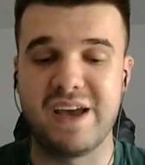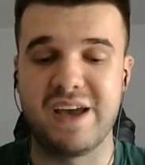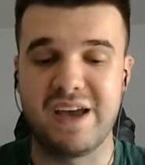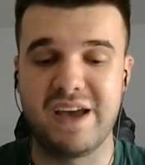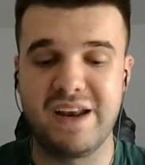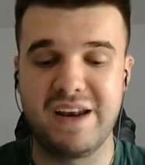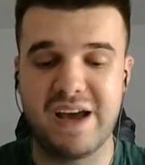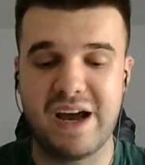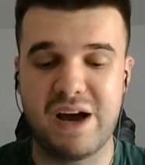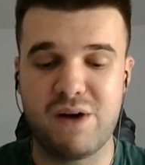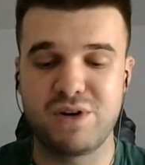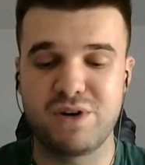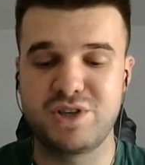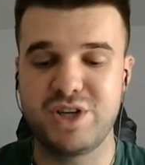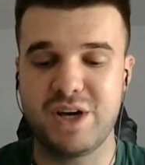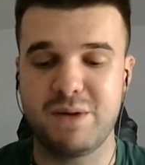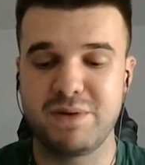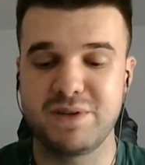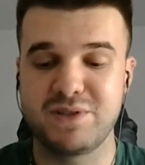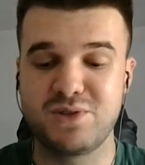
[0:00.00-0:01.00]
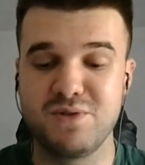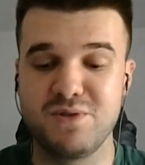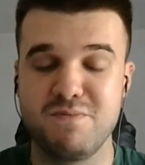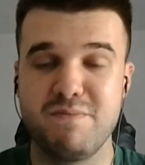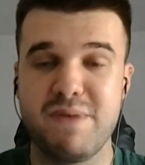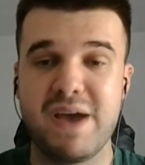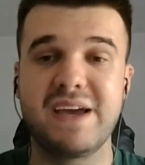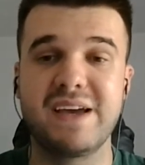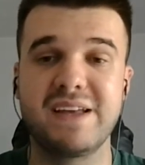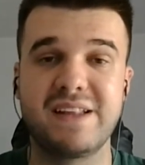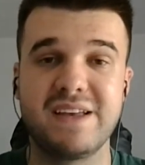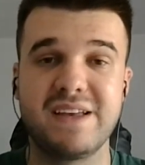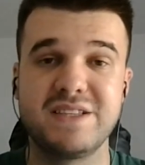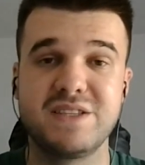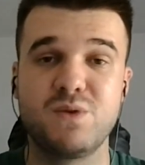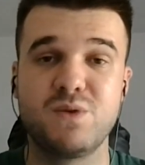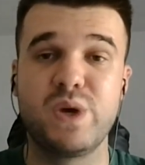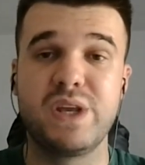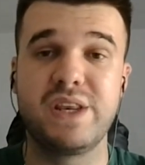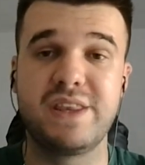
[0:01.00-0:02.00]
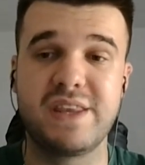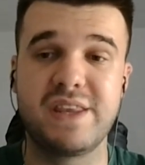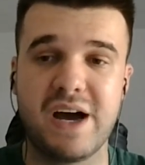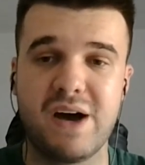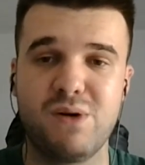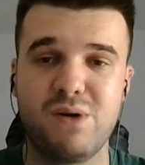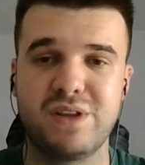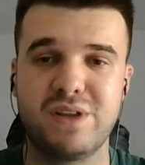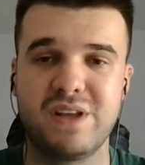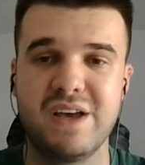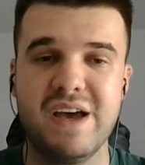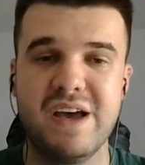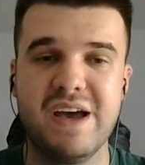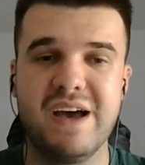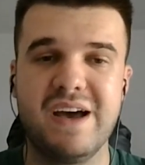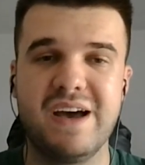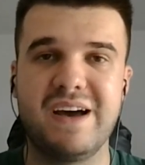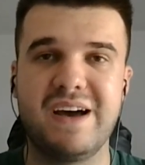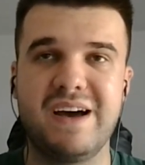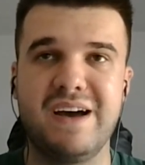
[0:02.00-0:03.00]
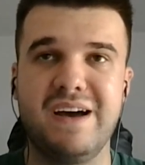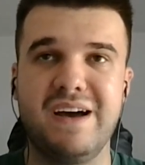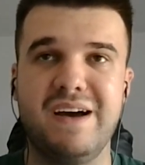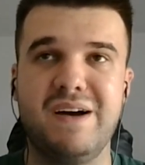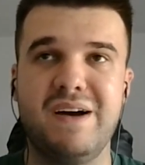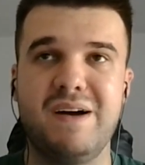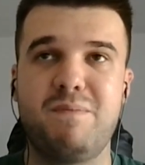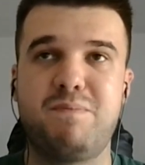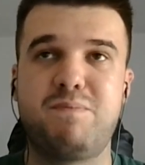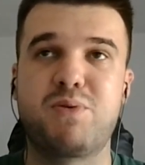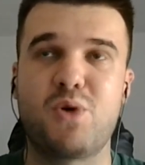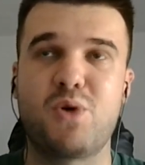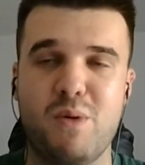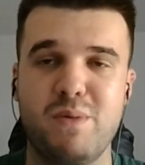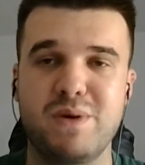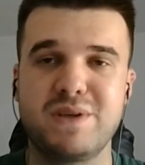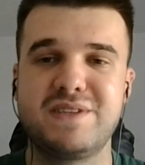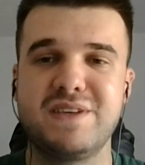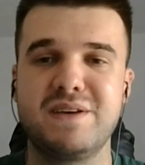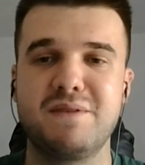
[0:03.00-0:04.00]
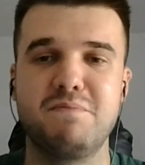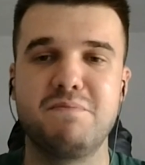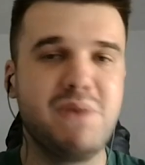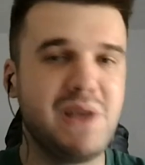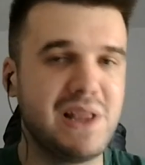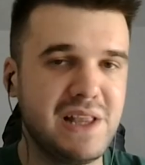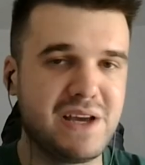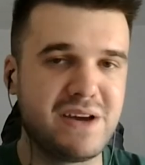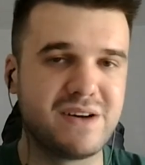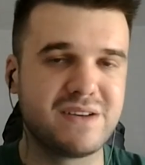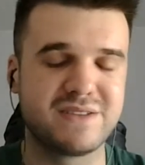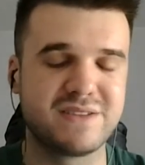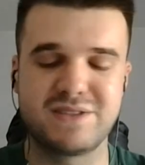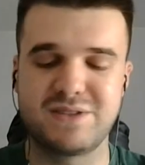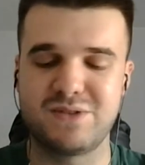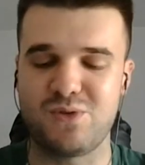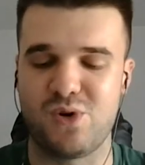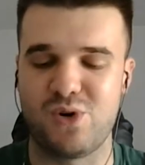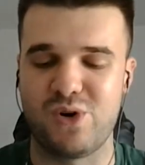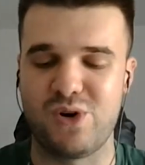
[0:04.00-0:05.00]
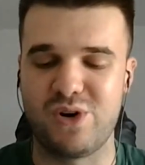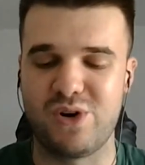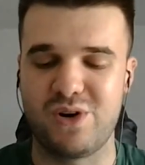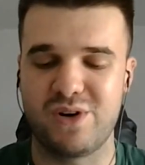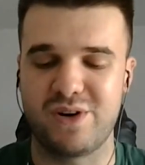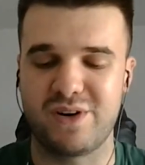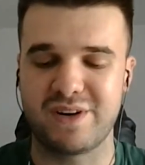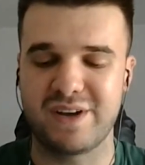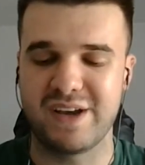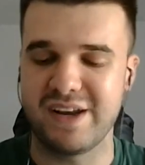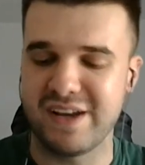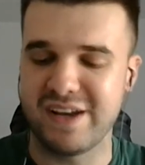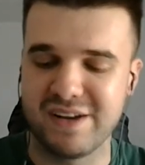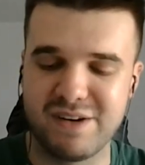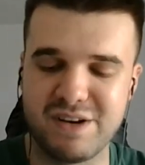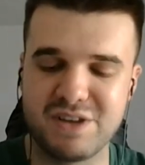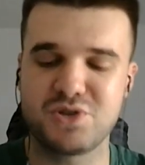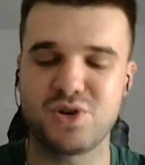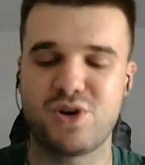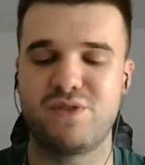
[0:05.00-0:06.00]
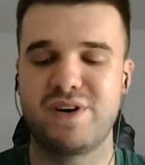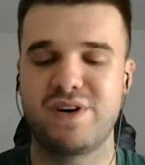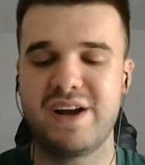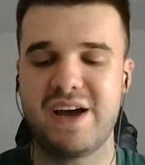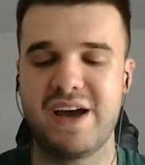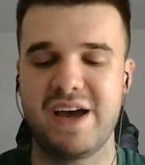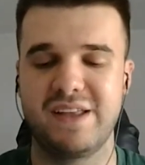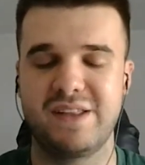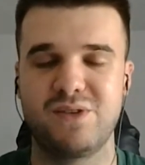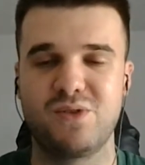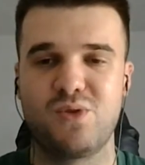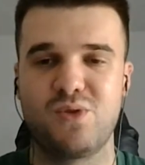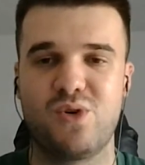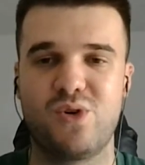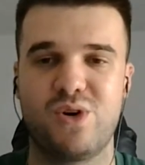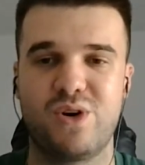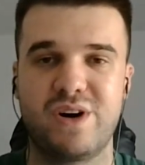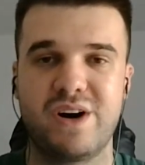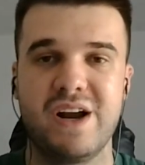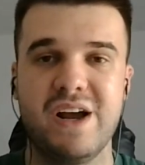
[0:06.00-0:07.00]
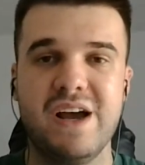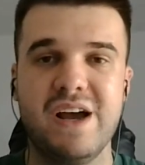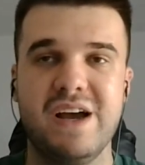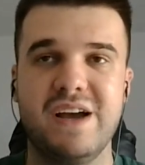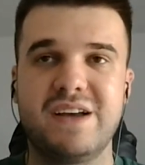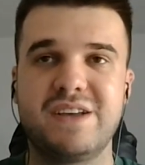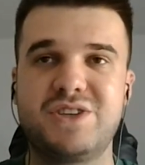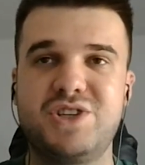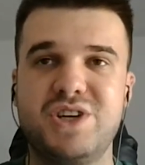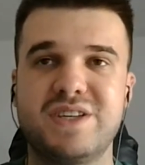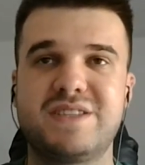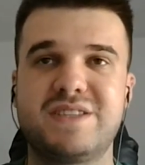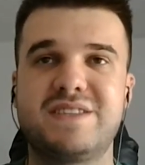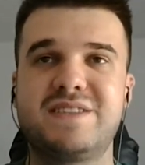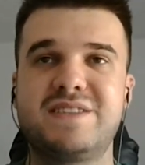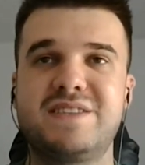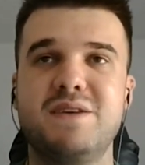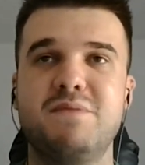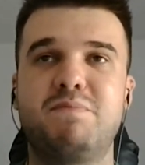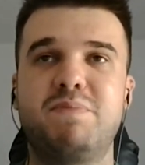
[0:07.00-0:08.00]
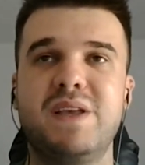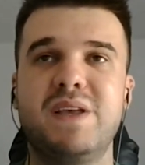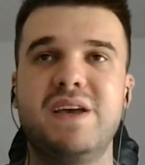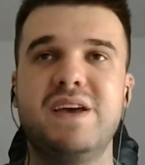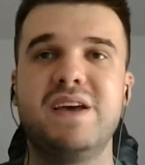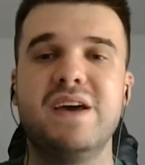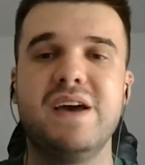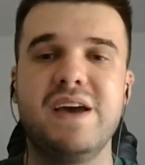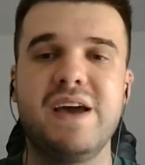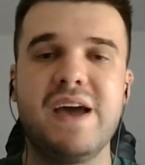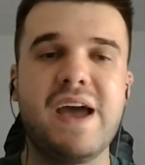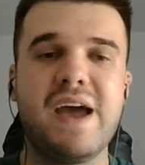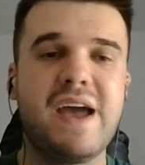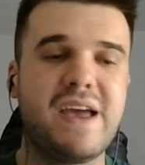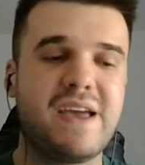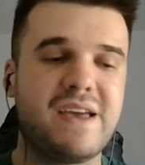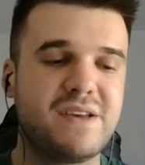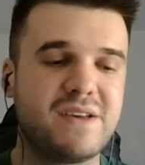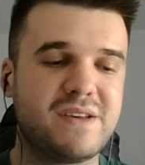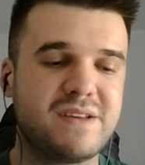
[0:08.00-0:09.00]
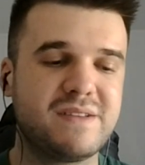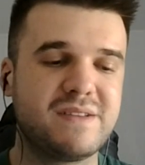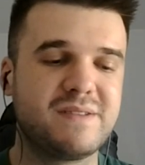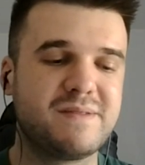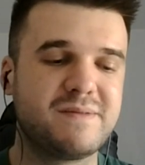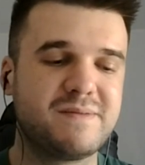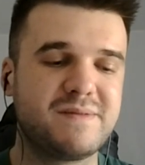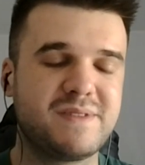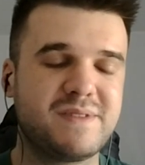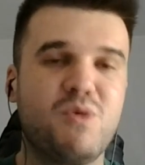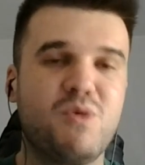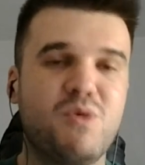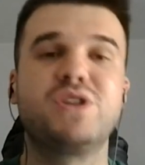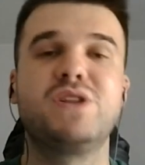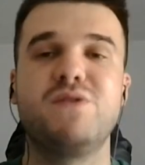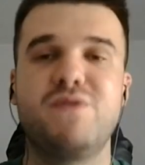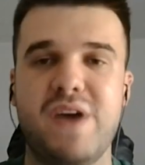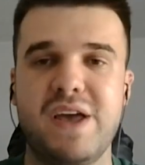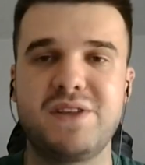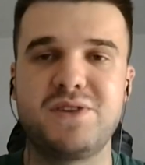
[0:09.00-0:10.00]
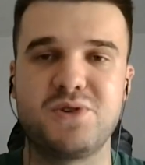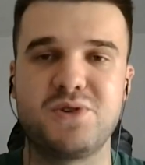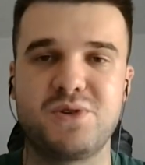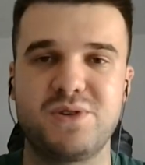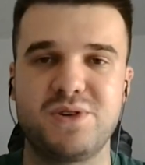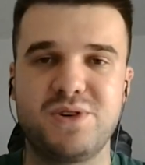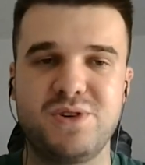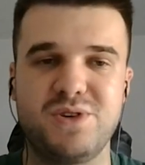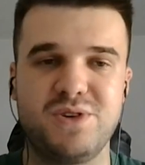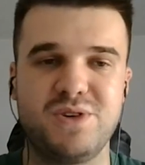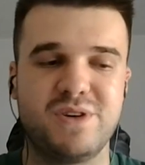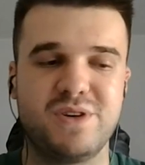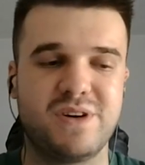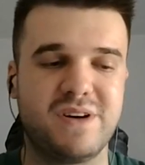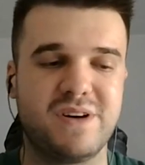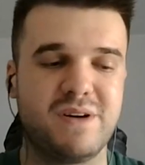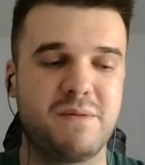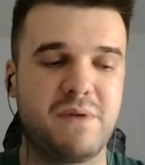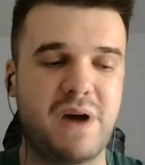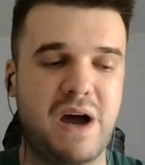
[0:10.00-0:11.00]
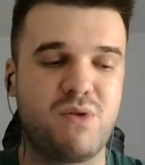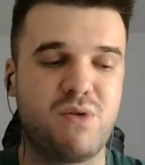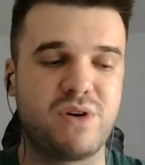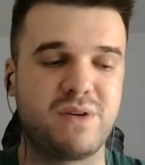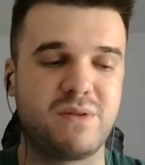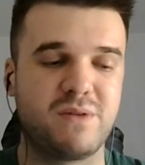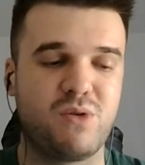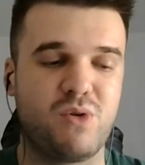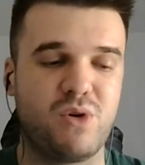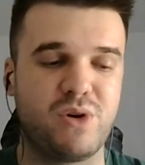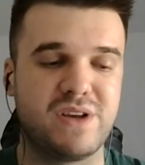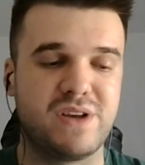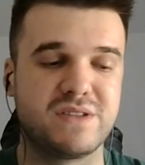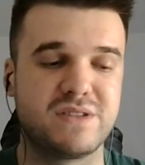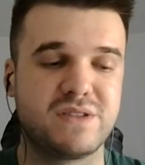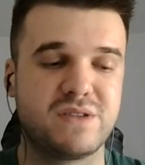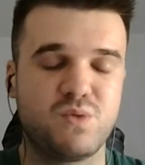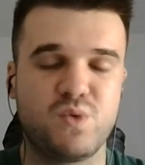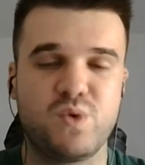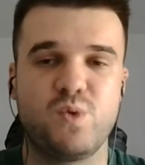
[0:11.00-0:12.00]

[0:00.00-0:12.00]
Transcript: And our job is to make it easy without uh, promising millions or getting rich overnight or just simply, hey, motivate you uh, our audience.